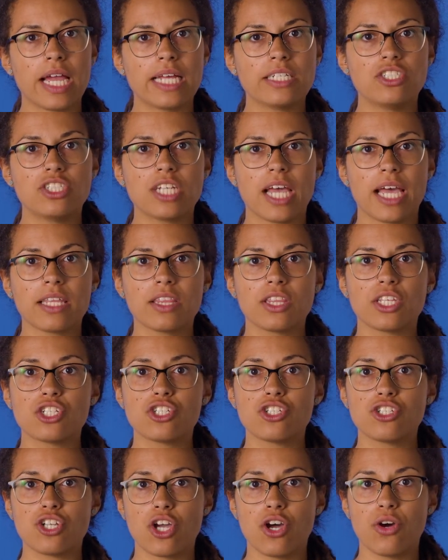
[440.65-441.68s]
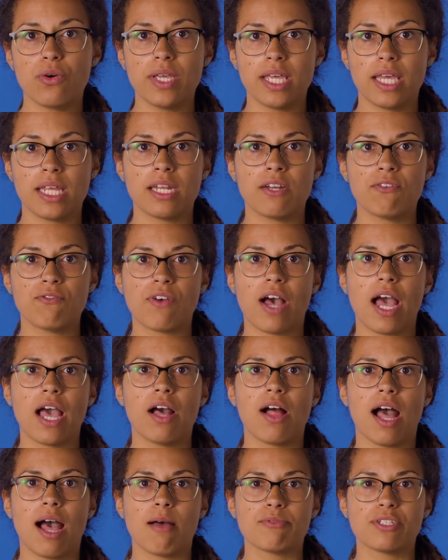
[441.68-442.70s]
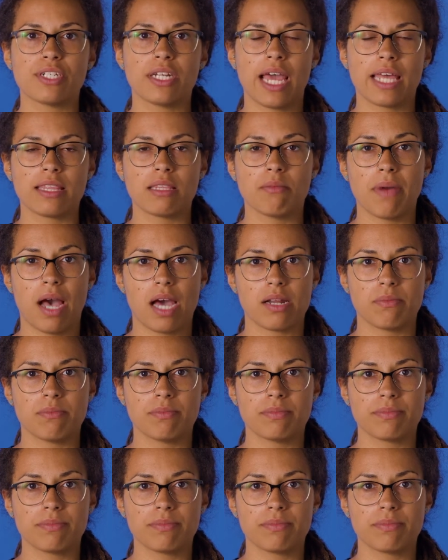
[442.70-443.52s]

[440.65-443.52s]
and check the Show Hidden File option at the bottom.